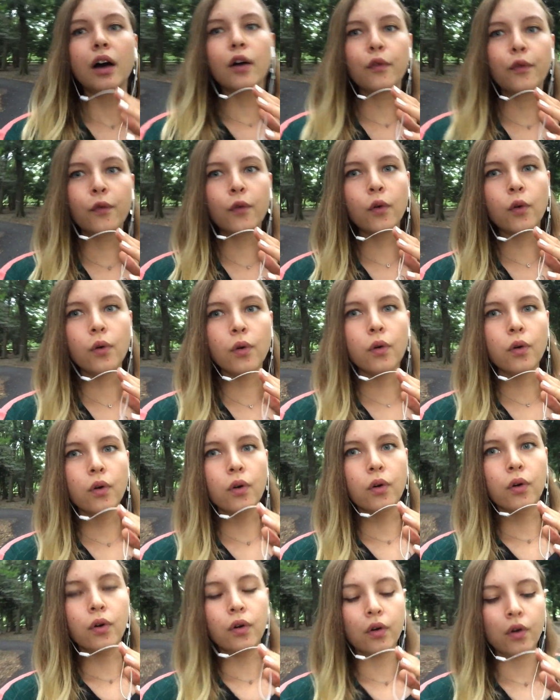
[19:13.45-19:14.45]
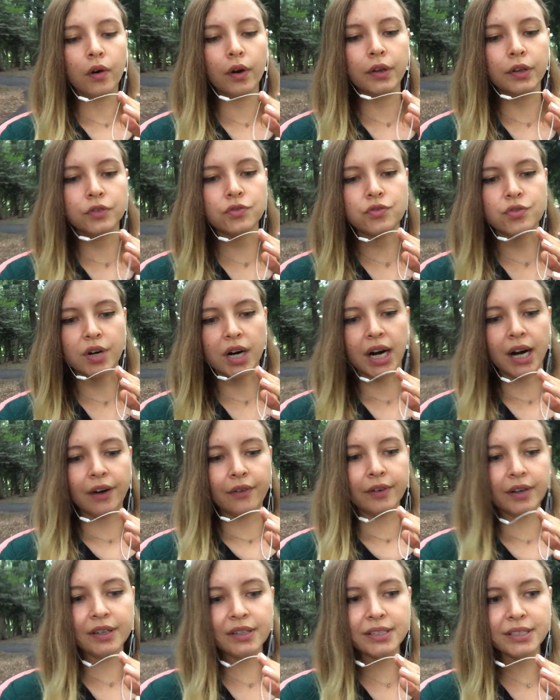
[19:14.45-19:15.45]
for your
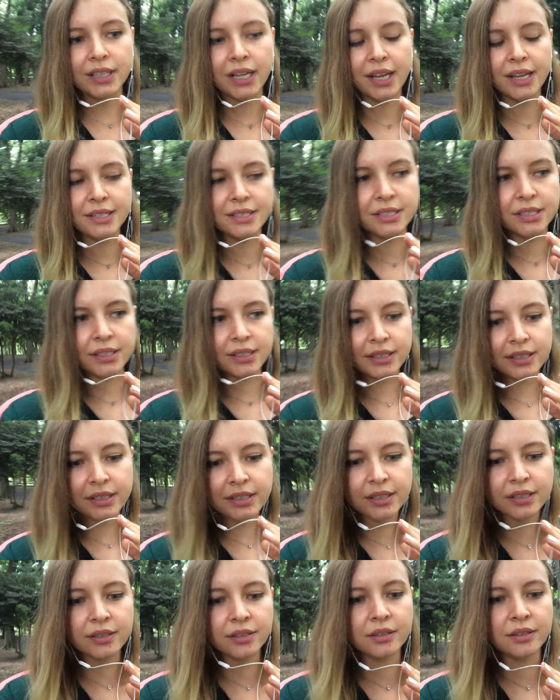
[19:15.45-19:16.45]
driver's license.